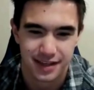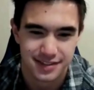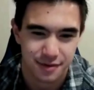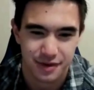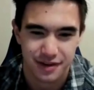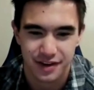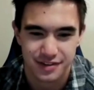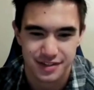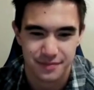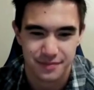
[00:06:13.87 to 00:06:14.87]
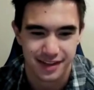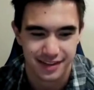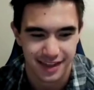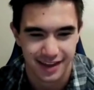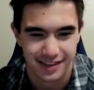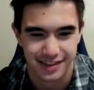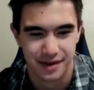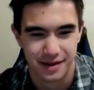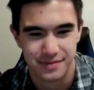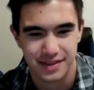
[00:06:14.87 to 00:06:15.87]
basket weaving or something like
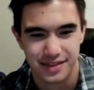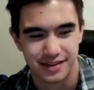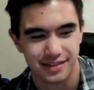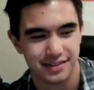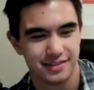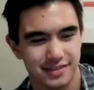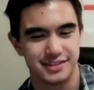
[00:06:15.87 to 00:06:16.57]
that, that might be the